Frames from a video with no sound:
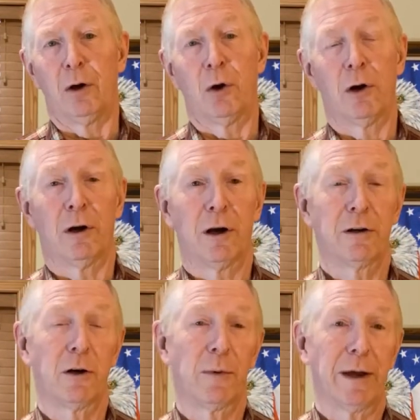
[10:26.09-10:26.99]
or
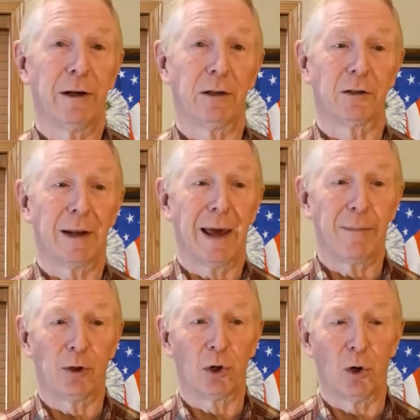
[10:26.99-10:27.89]
Underwriters
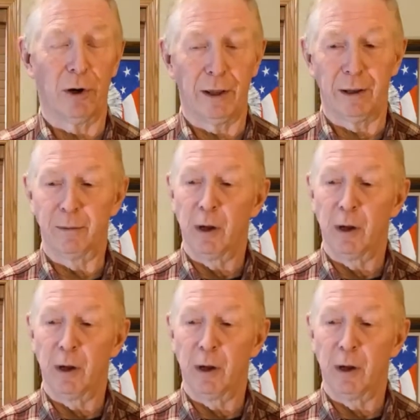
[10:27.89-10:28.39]
Laboratory.